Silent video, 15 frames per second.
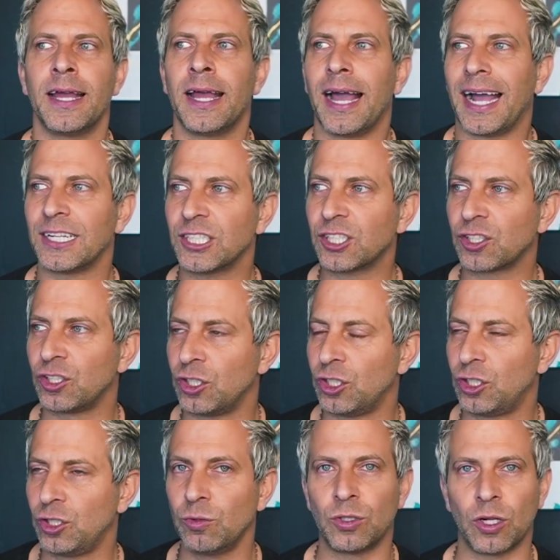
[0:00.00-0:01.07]
I just
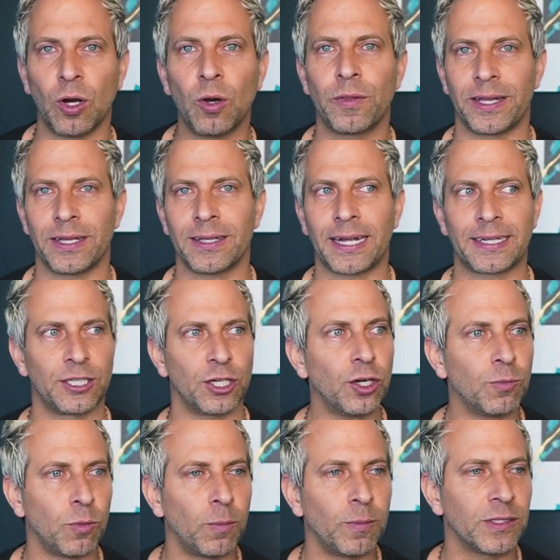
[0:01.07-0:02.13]
do know that like there are
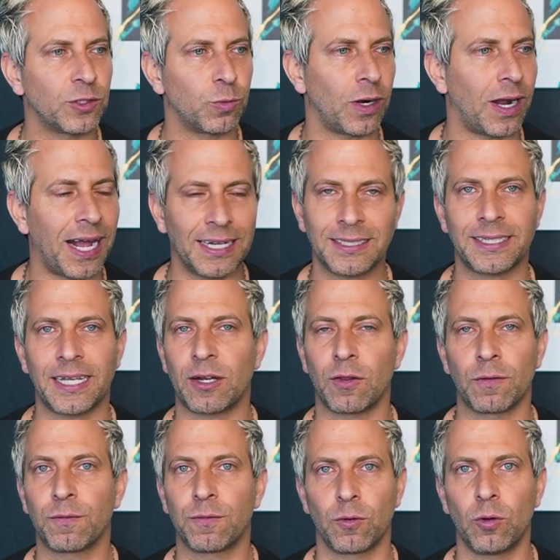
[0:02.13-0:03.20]
moments where I sat on the
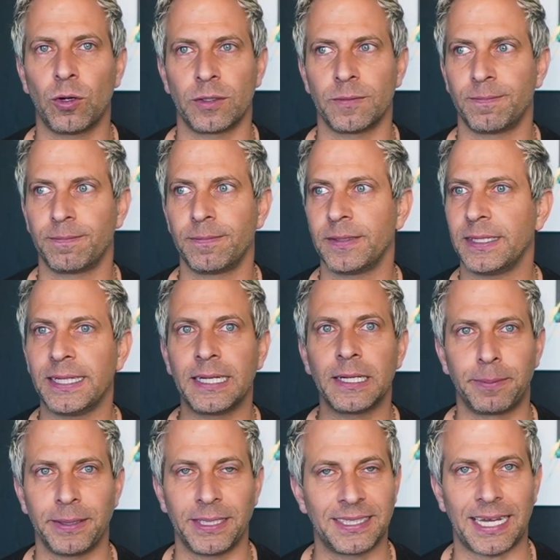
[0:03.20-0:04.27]
floor eating
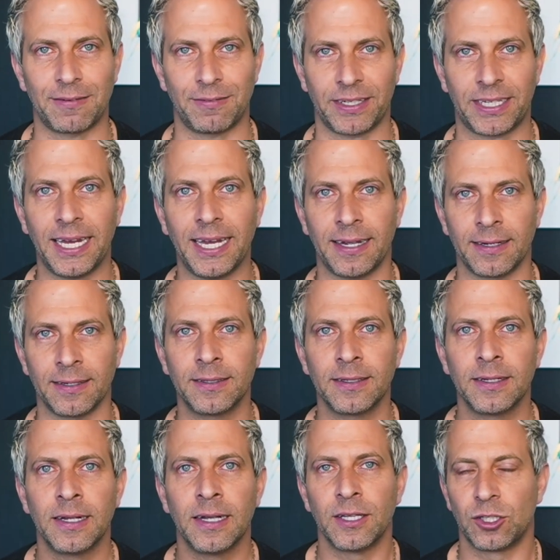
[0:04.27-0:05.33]
beans out of a can
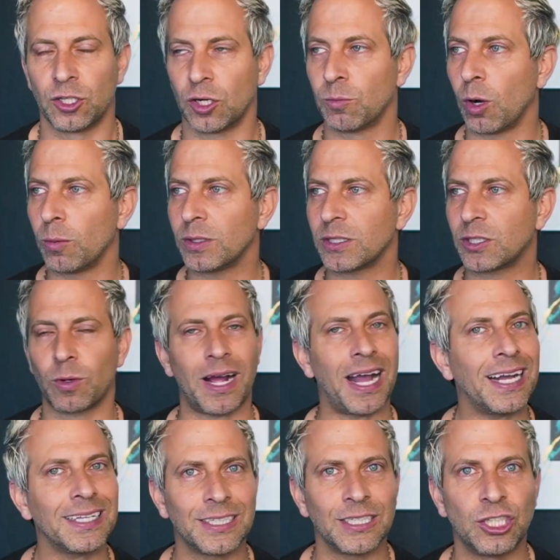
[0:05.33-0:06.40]
there are moments where I
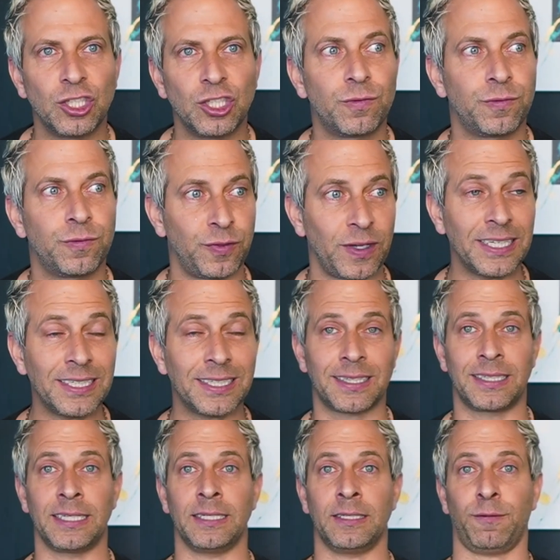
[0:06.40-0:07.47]
had to face
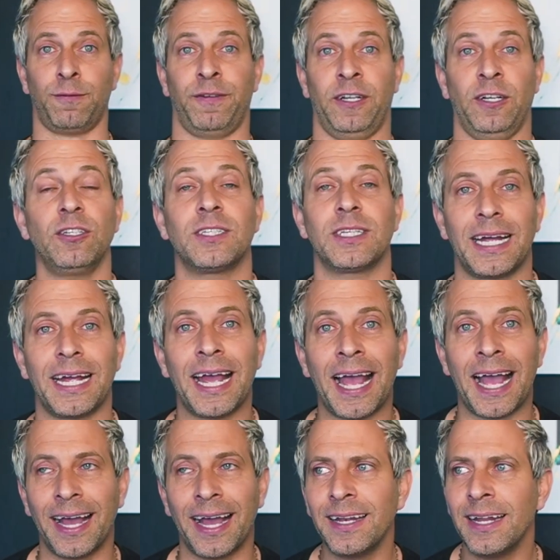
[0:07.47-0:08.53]
these fears that I
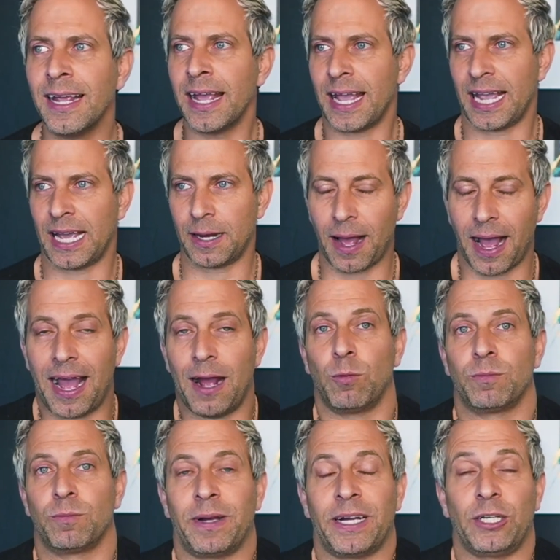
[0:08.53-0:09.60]
had, and I
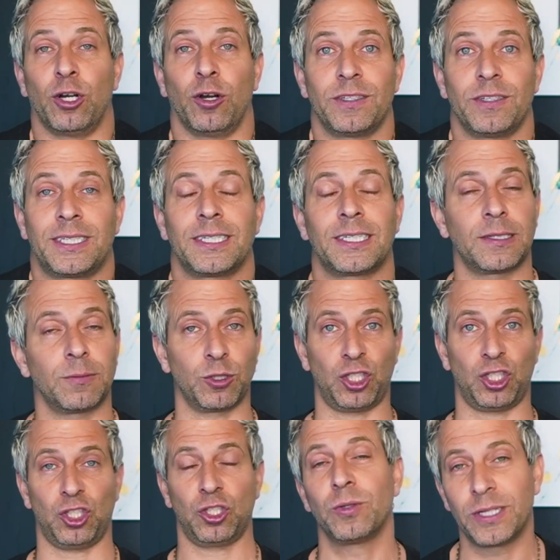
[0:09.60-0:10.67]
my nervous system was
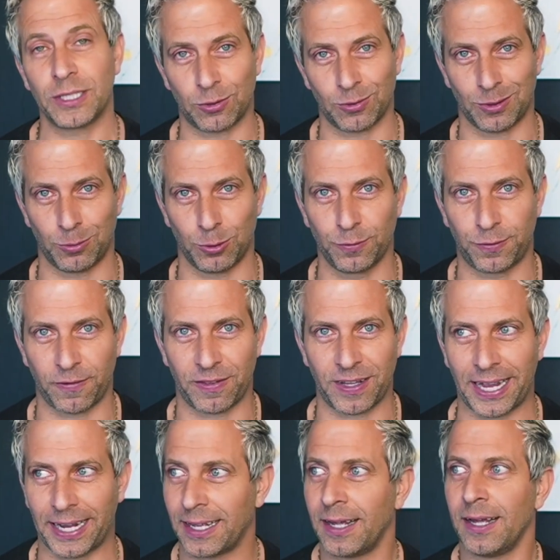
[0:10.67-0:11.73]
shooting through the roof of
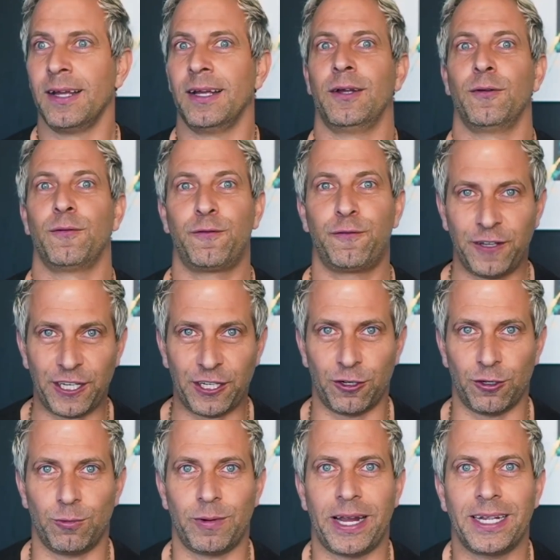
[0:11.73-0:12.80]
like fear,
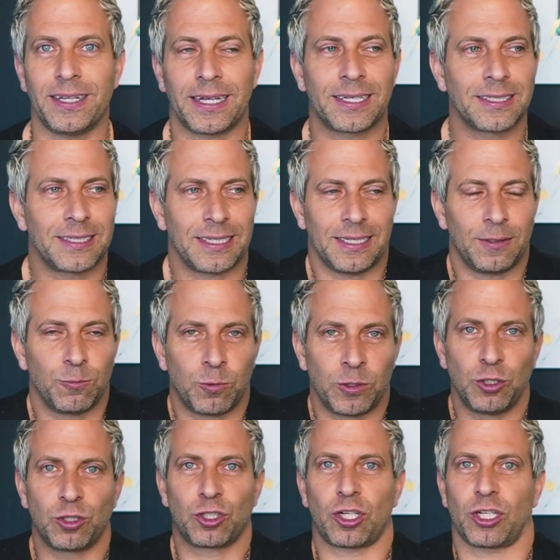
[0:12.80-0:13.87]
right? Like, because when you
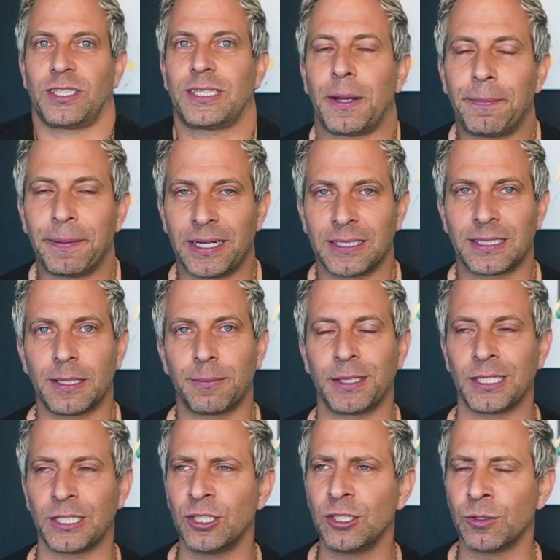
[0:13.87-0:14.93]
start stepping into
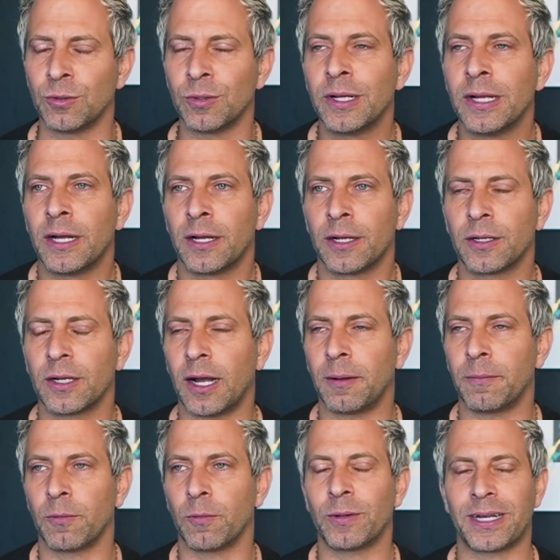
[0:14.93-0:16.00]
something new,
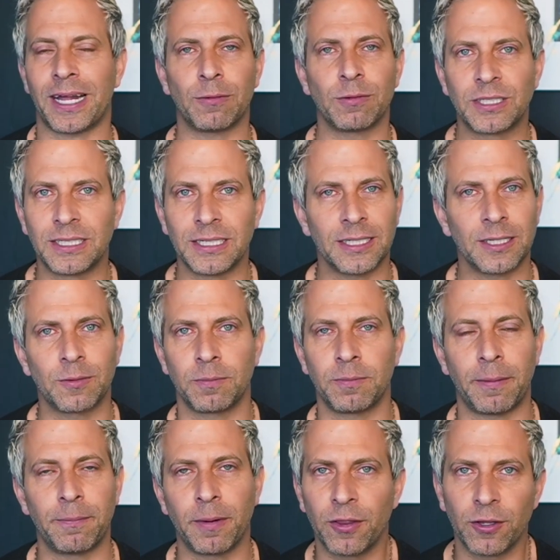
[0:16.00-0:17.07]
um, when I was dealing with my
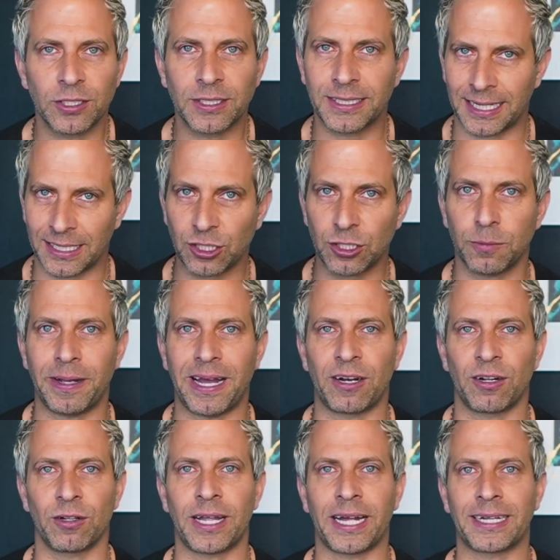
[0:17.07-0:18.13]
mother's cancer
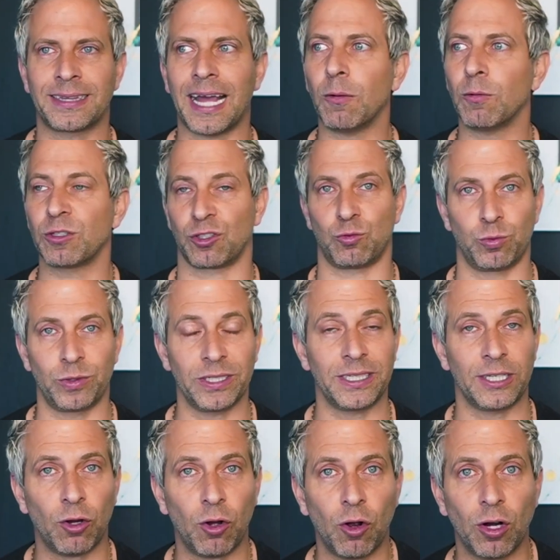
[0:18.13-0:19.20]
battle, like that was really
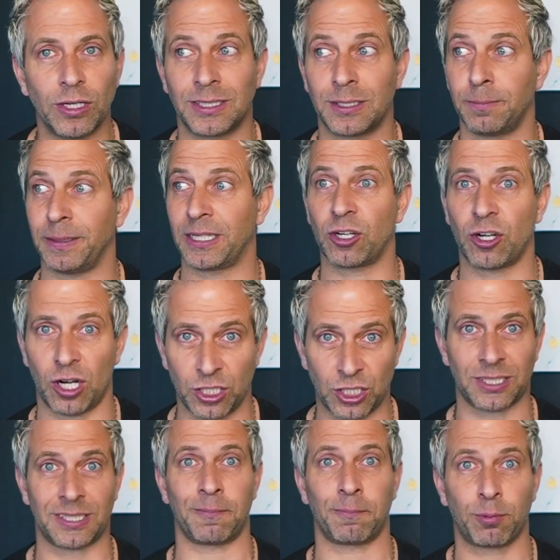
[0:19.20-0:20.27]
hard to be
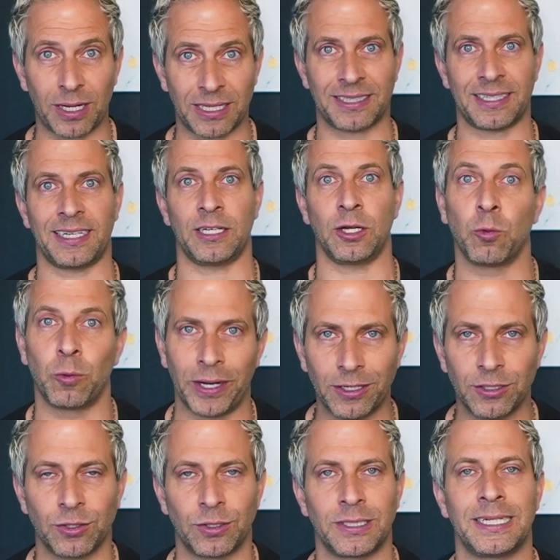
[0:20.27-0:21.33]
conscious and present and aware
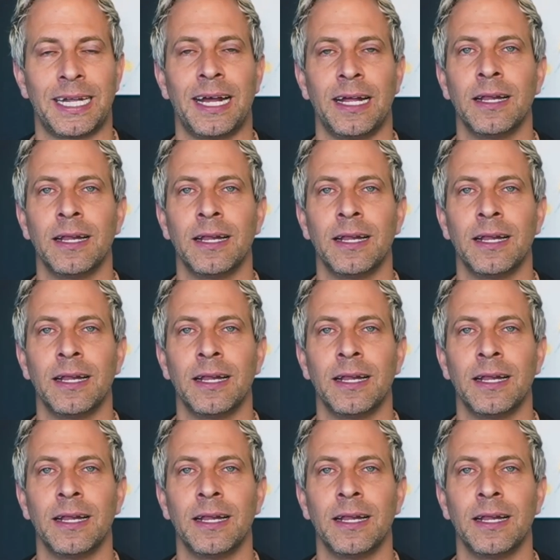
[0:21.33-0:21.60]
during that,